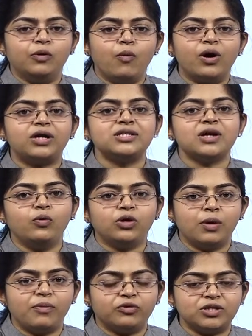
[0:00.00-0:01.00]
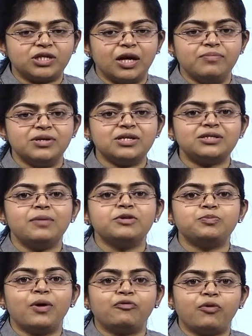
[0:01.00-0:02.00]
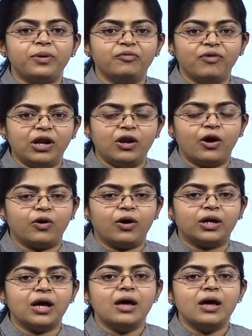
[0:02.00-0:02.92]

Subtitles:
What is the outcome of the scheme? Is the scheme is performing well or not?